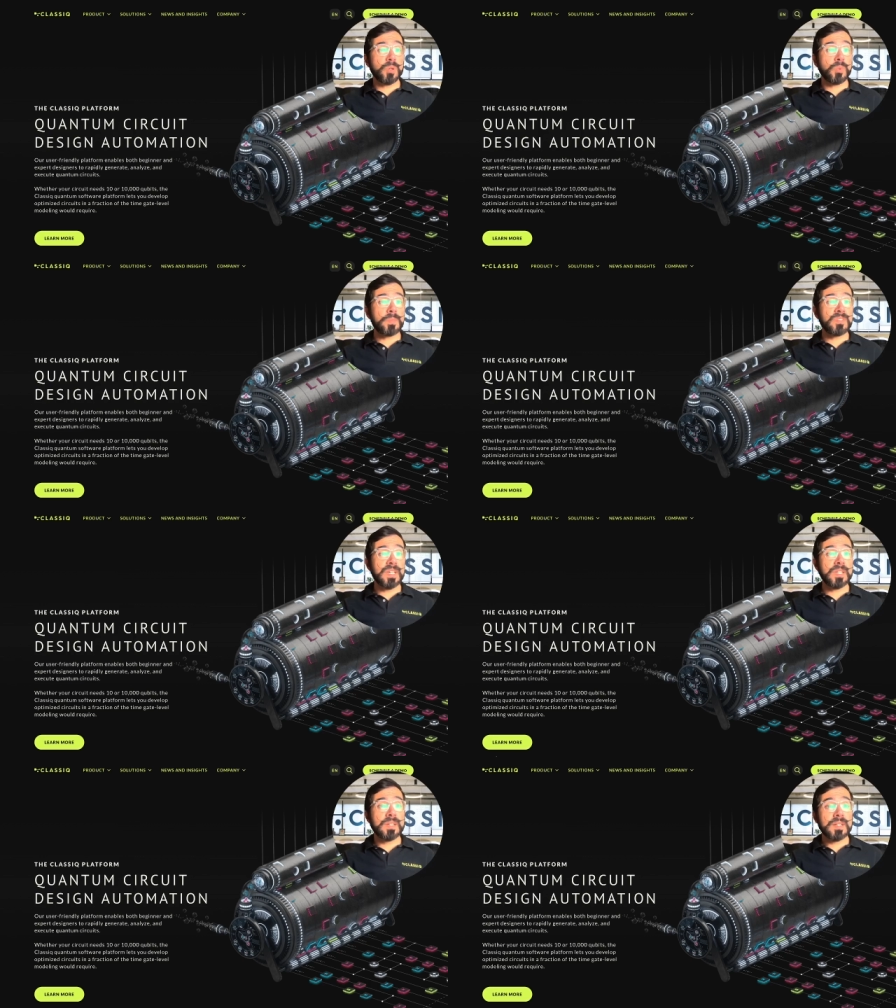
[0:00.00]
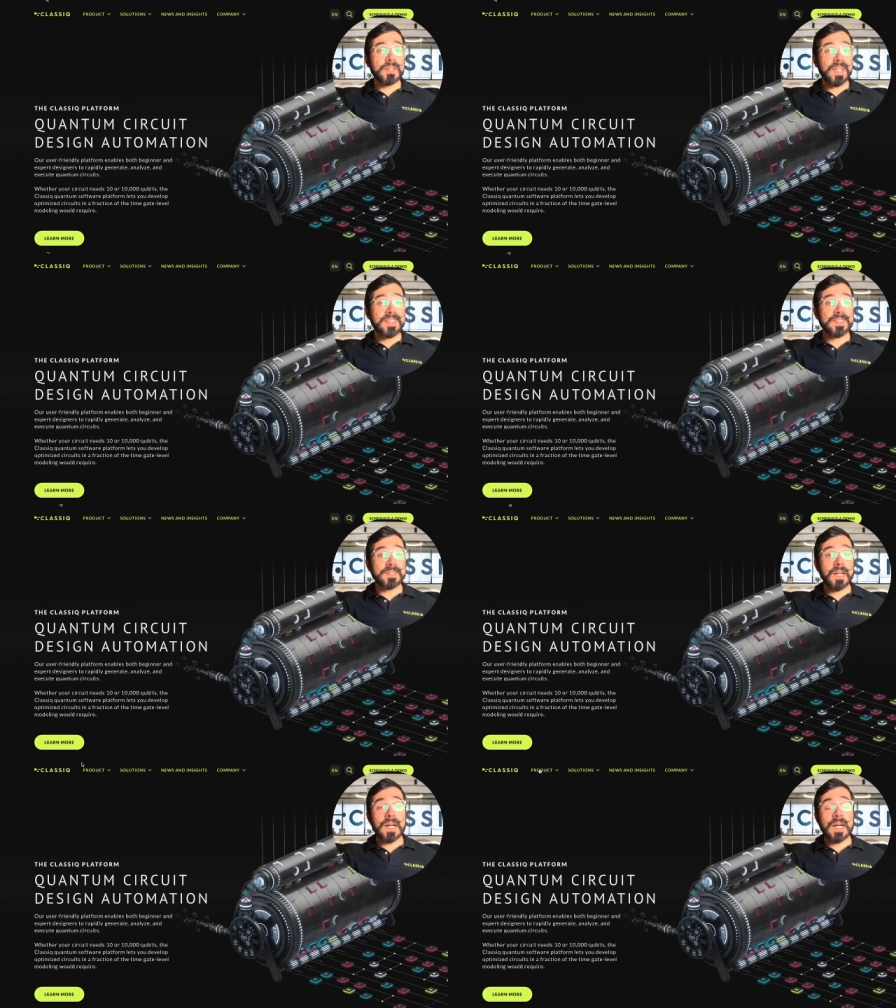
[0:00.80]
our website,
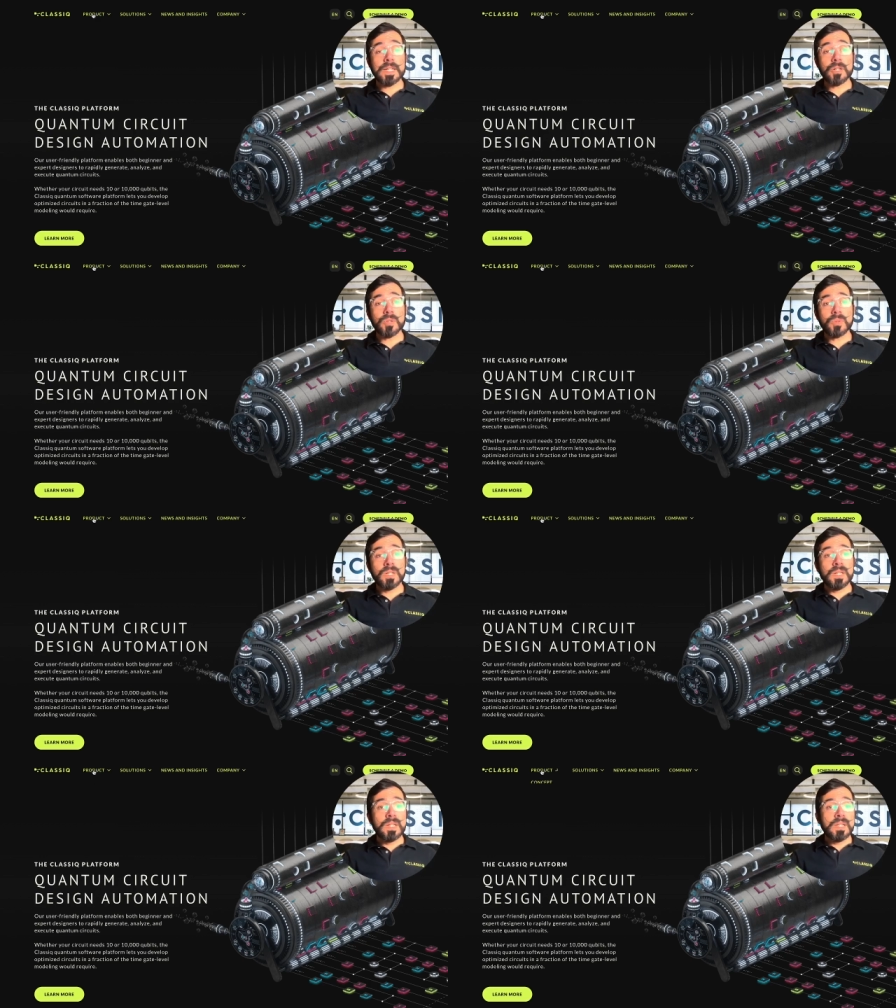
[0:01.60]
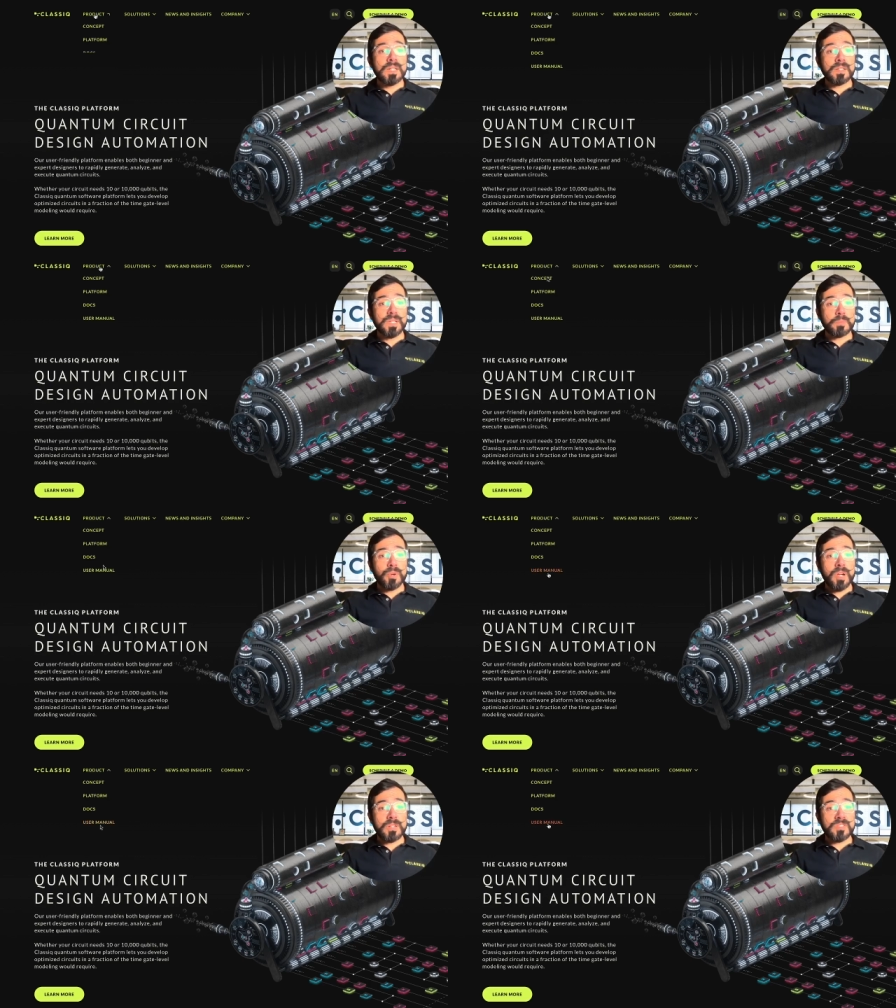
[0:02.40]
classiq.io, click
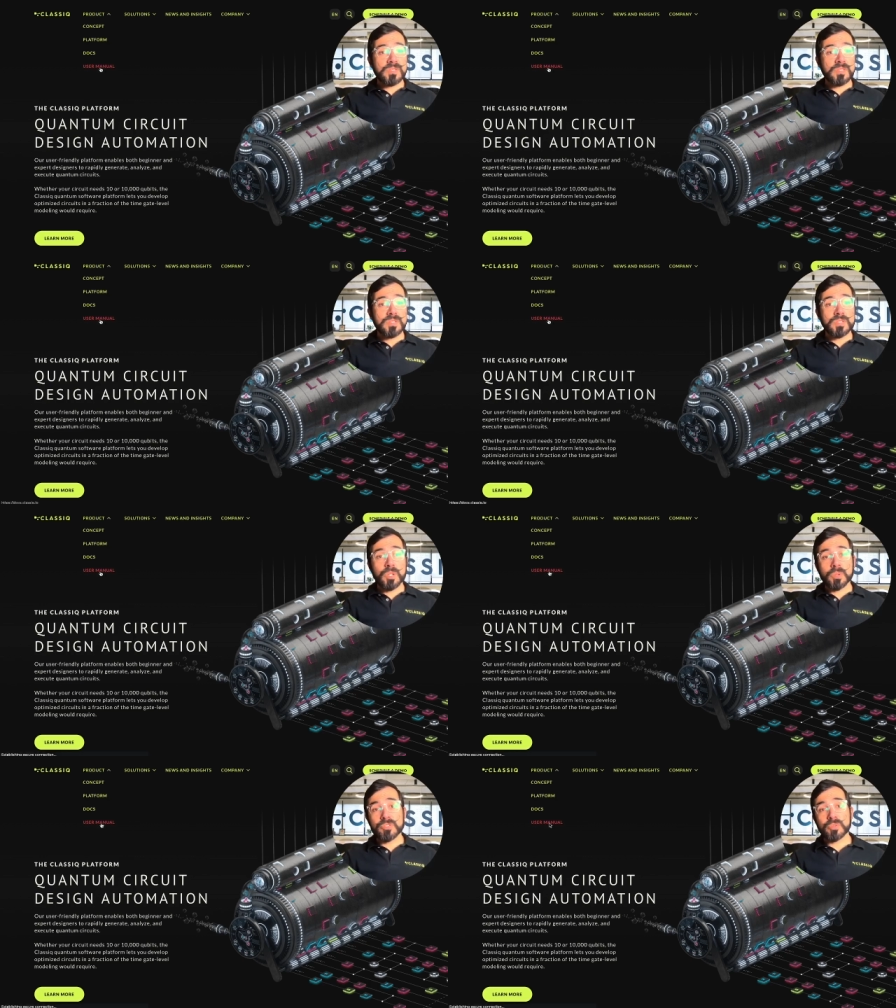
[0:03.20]
product, go into